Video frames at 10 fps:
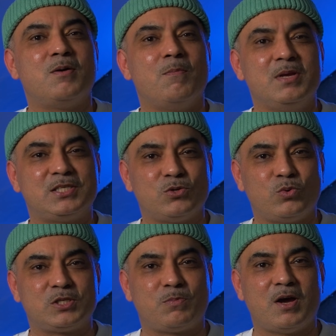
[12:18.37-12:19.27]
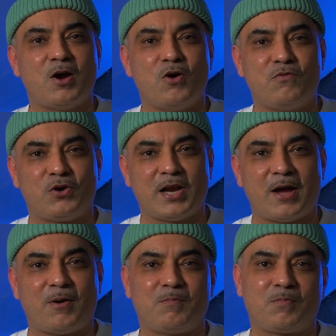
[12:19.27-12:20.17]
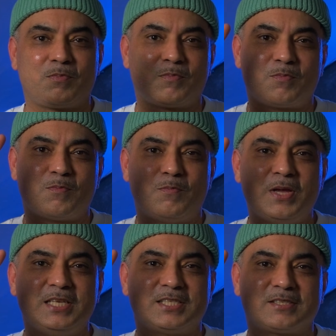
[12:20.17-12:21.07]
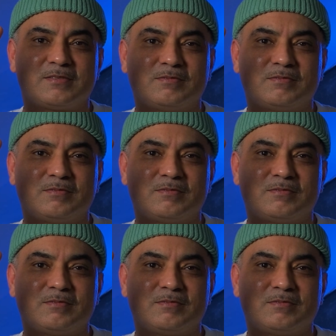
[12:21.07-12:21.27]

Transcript: Mr. Whisper over and out. Peace.